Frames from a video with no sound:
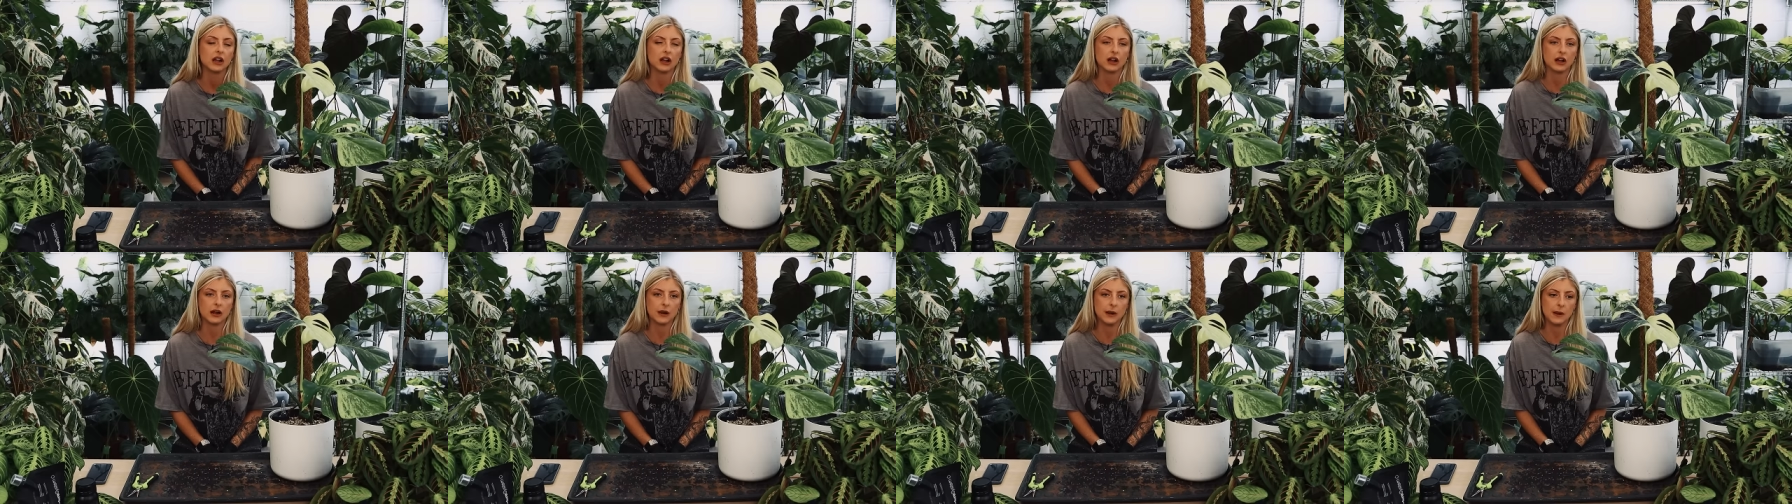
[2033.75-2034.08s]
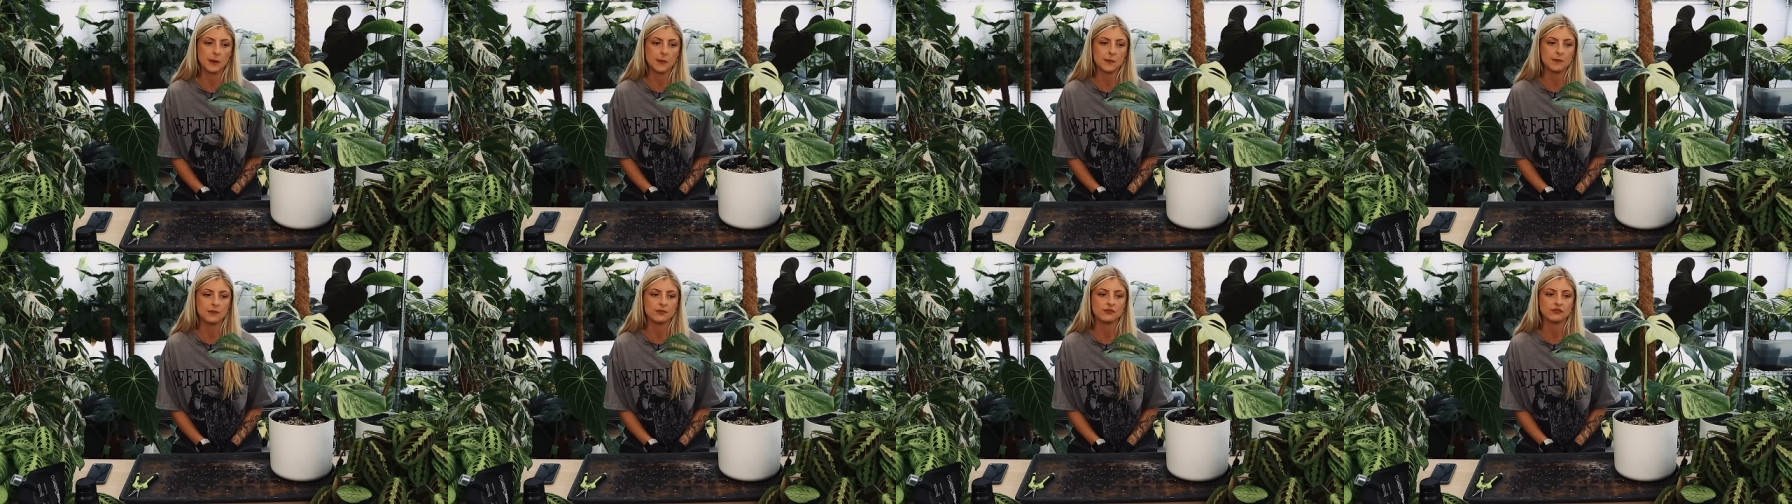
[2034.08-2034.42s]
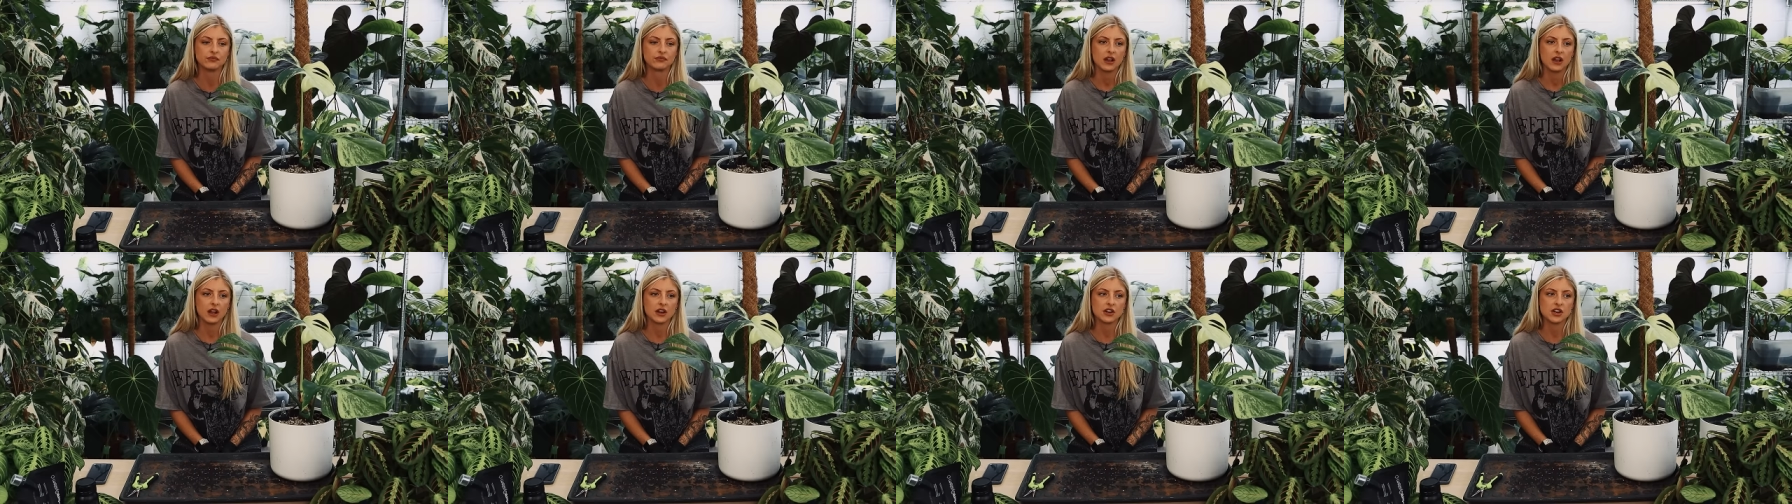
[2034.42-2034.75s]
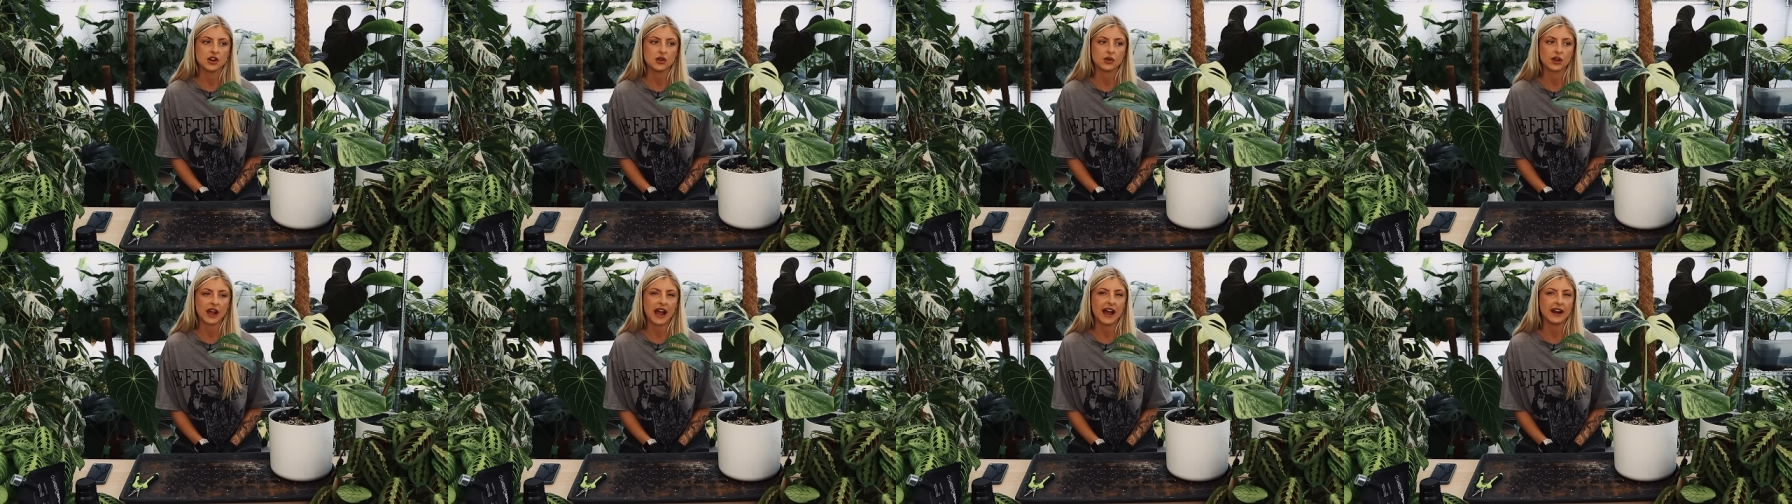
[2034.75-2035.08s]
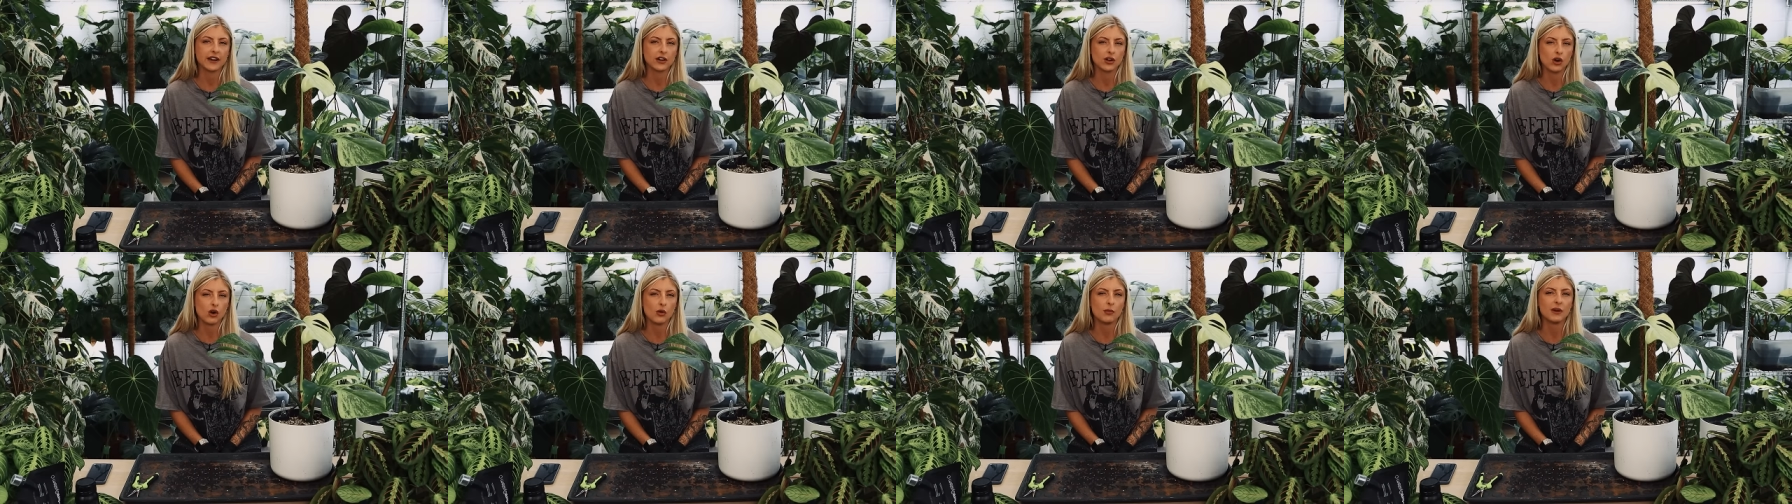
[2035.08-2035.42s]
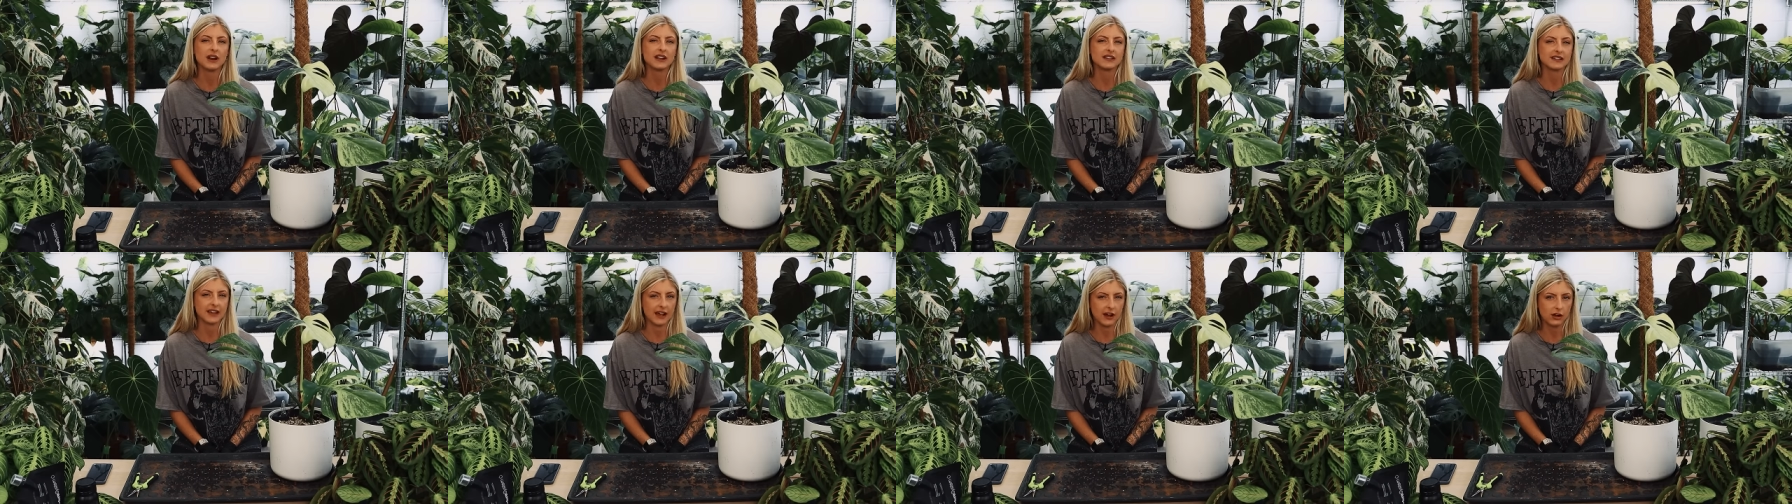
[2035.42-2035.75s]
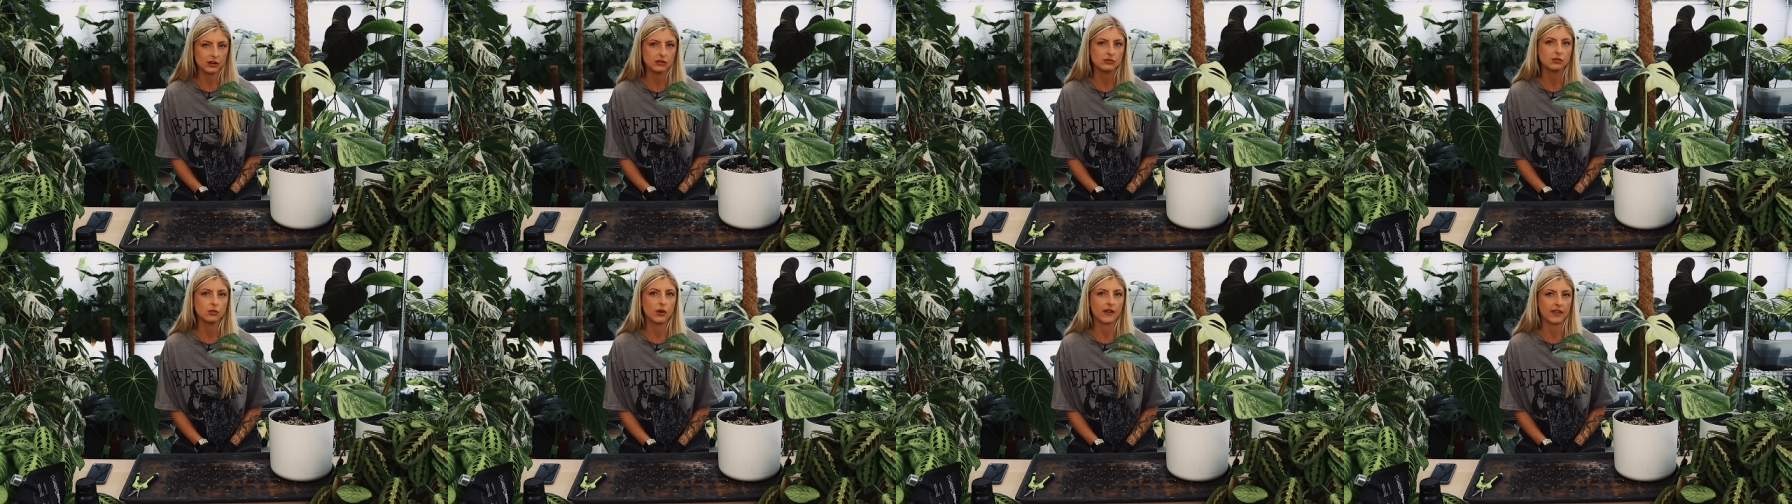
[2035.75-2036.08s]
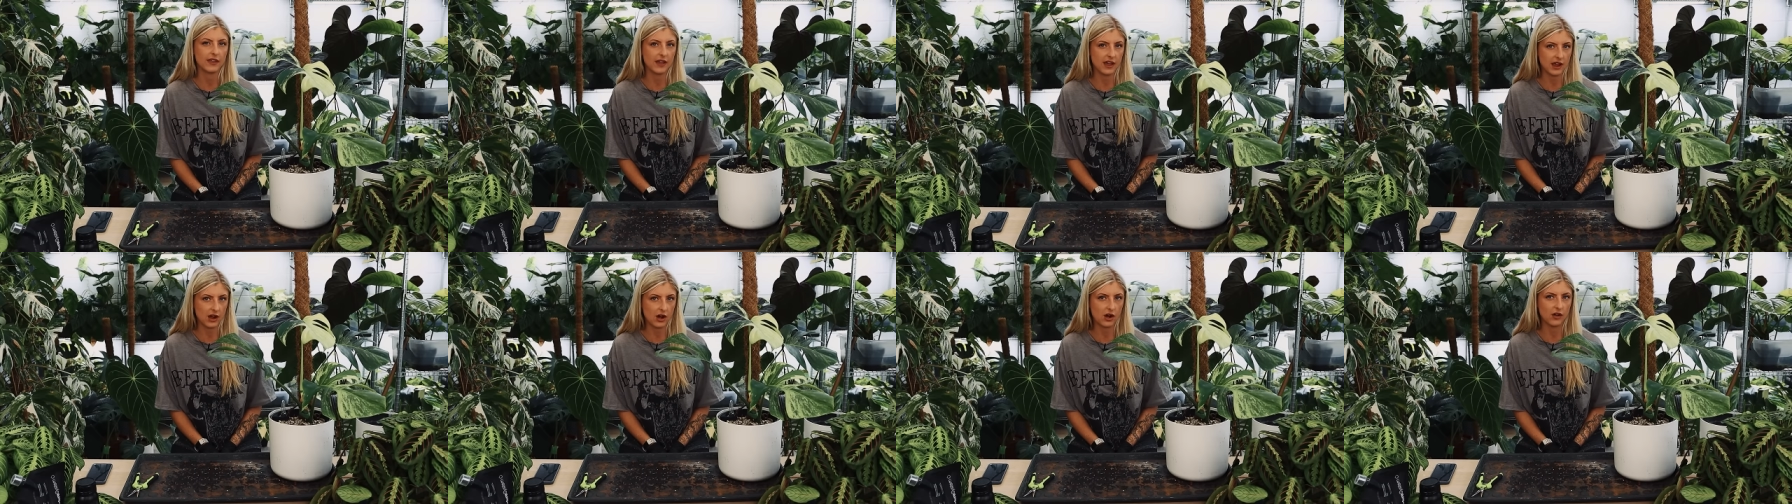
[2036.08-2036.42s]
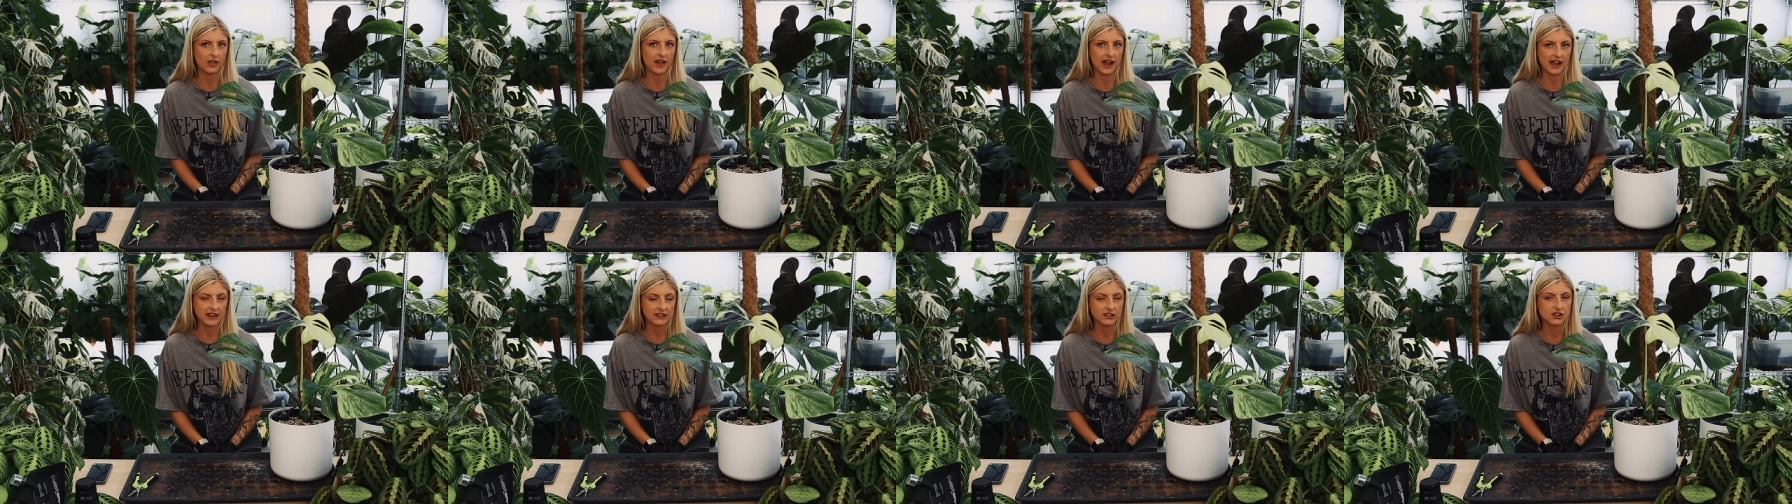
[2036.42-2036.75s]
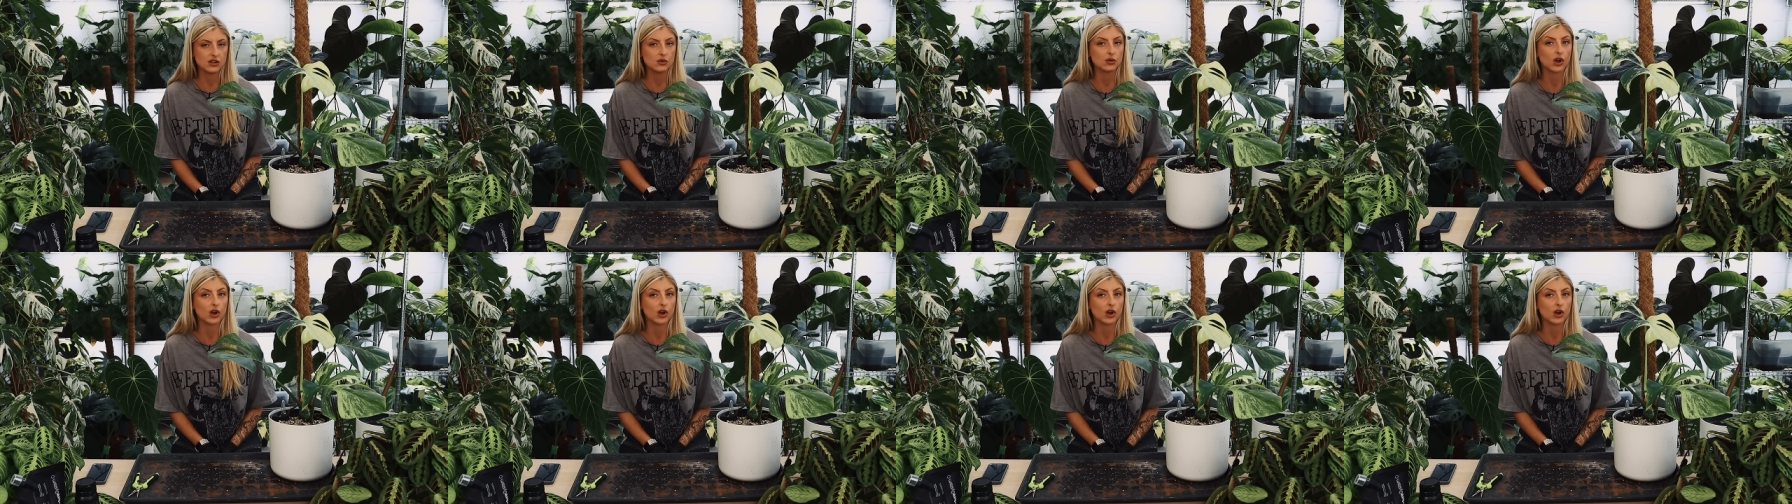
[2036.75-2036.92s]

Um, and you can normally tell when they are that.